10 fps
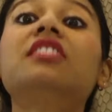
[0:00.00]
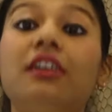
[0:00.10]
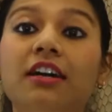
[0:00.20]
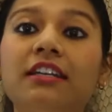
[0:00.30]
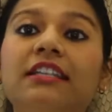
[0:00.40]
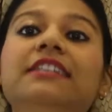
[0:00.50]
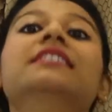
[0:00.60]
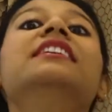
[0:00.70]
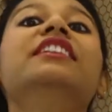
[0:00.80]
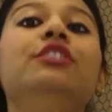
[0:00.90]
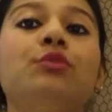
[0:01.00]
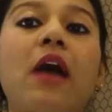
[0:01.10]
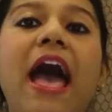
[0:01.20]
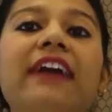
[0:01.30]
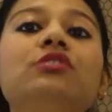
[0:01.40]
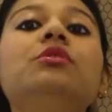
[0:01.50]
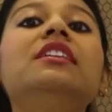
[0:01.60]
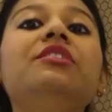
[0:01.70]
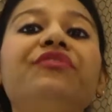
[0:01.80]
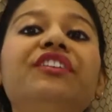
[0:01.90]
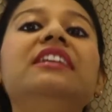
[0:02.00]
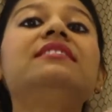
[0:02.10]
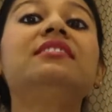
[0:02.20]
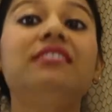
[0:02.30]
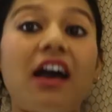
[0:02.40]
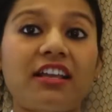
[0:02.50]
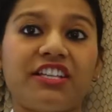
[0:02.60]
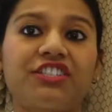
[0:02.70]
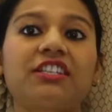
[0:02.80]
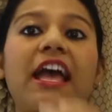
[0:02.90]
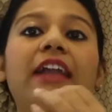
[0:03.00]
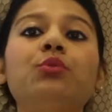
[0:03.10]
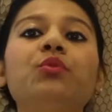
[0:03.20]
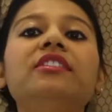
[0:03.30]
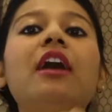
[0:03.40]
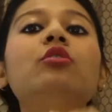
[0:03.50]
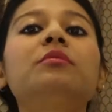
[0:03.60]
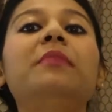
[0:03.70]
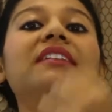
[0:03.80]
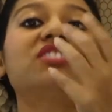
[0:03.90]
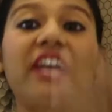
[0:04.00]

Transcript: Thirdly, you actually feel sluggish and without much